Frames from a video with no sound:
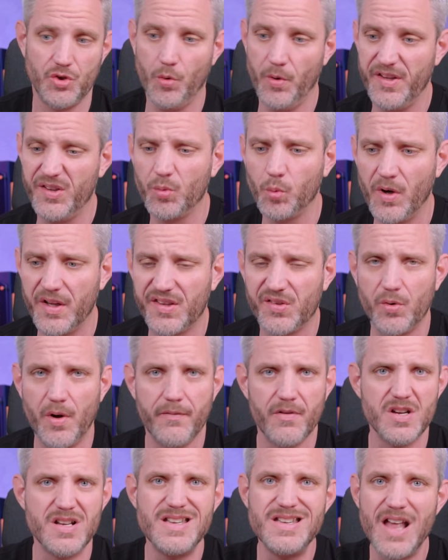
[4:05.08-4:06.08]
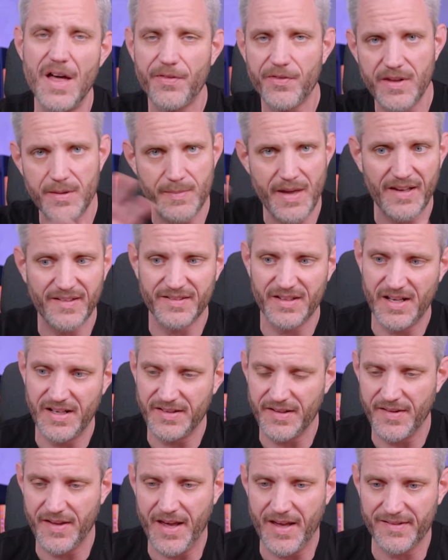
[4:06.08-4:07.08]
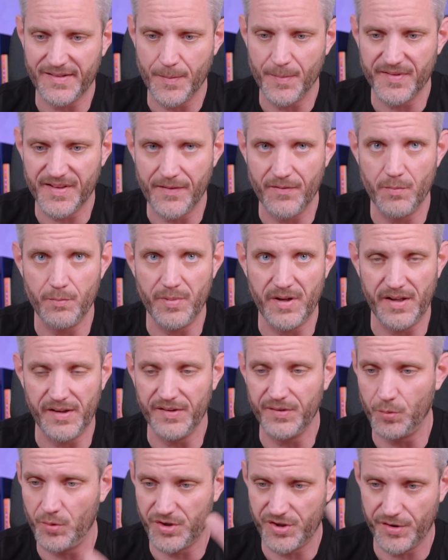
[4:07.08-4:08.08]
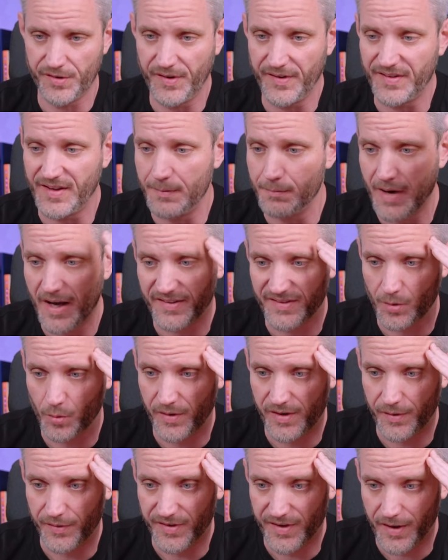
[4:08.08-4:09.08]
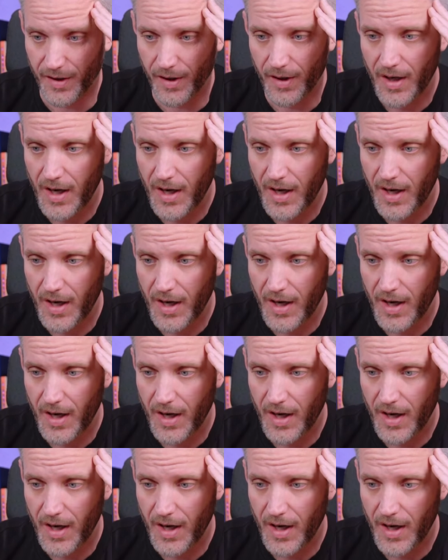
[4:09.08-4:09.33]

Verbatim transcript: noise whatsoever. Nothing makes it into the SM7Bs, which are the same mics that we use here.